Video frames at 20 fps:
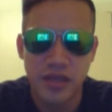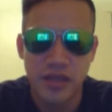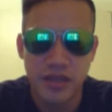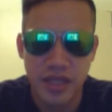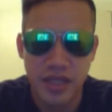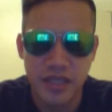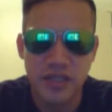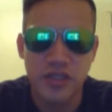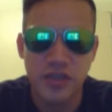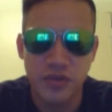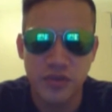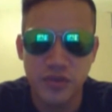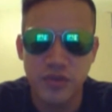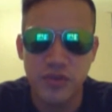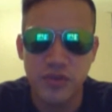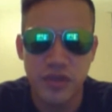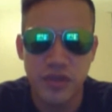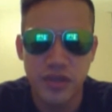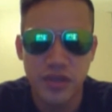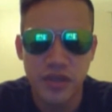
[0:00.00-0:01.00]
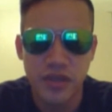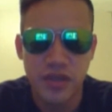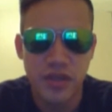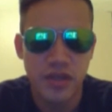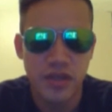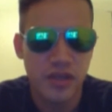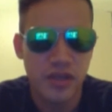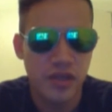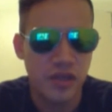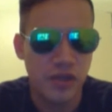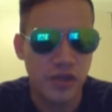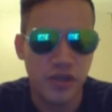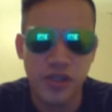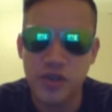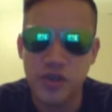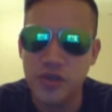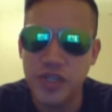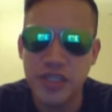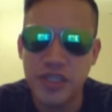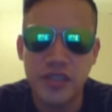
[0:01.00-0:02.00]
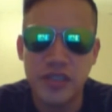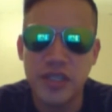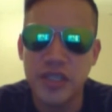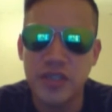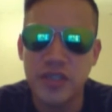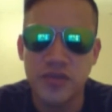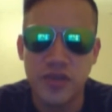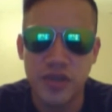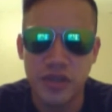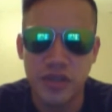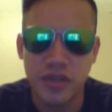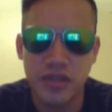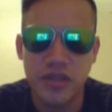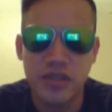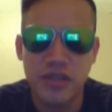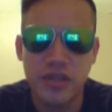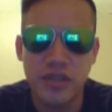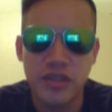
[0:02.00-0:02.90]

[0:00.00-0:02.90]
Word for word: That's the truth. you don't need to take drugs